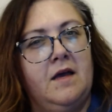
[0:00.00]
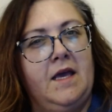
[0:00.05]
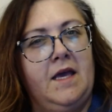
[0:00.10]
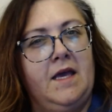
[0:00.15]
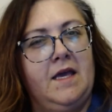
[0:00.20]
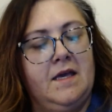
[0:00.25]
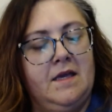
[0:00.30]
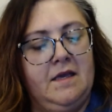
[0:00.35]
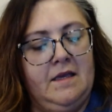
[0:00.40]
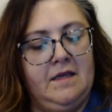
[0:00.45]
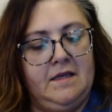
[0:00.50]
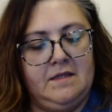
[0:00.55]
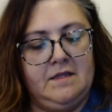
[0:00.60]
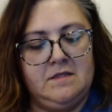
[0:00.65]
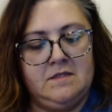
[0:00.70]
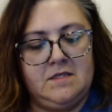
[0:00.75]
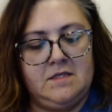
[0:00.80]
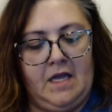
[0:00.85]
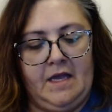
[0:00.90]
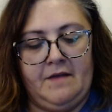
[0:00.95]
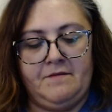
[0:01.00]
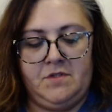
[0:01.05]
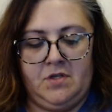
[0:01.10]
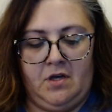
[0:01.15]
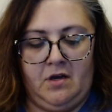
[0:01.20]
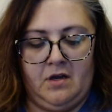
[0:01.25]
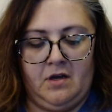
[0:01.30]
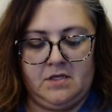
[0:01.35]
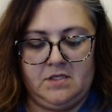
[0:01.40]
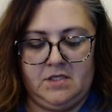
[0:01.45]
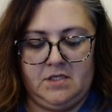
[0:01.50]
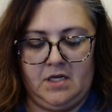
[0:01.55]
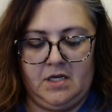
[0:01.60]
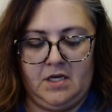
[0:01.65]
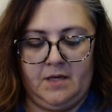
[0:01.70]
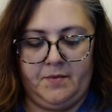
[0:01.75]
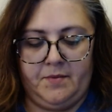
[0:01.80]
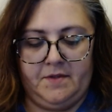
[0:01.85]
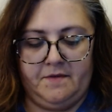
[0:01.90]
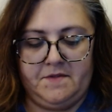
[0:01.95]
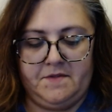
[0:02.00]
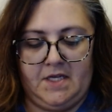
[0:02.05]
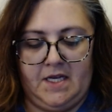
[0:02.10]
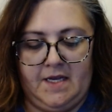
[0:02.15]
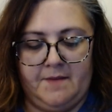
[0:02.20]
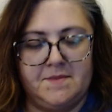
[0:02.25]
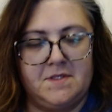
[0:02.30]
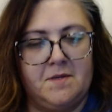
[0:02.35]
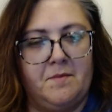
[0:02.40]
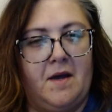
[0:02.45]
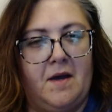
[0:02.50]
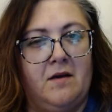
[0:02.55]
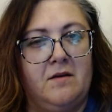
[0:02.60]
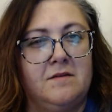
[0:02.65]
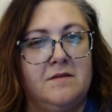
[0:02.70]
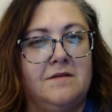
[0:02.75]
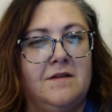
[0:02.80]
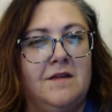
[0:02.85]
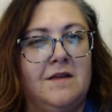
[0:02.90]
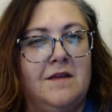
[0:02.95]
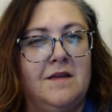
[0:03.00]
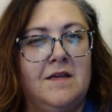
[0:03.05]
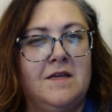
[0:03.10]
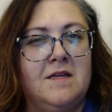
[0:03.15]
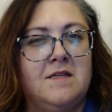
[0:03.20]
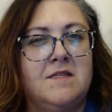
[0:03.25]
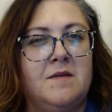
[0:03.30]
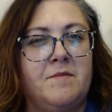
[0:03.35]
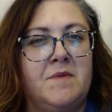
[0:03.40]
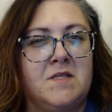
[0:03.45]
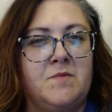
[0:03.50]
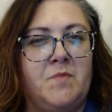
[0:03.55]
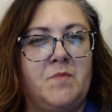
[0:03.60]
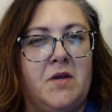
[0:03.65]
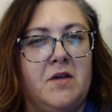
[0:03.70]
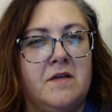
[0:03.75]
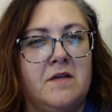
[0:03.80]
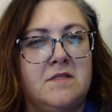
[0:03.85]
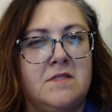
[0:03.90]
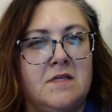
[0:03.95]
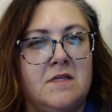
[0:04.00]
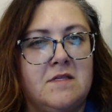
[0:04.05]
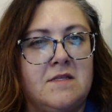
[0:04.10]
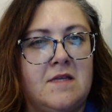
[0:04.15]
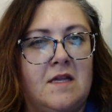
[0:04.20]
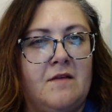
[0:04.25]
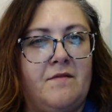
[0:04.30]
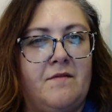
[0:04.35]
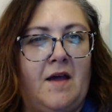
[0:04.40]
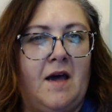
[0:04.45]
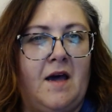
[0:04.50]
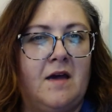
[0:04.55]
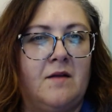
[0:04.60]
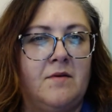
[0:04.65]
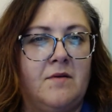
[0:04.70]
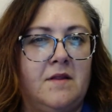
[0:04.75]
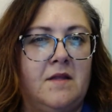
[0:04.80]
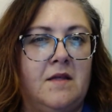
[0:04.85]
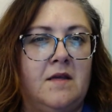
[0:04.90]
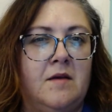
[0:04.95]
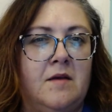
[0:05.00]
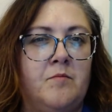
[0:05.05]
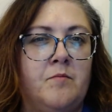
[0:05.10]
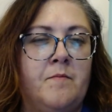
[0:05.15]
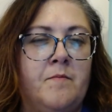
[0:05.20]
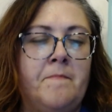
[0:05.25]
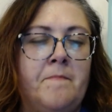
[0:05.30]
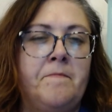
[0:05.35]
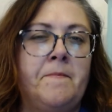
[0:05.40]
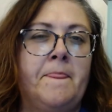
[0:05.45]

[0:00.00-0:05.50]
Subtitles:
and I've talked a couple of times about some experiences that I've had with him.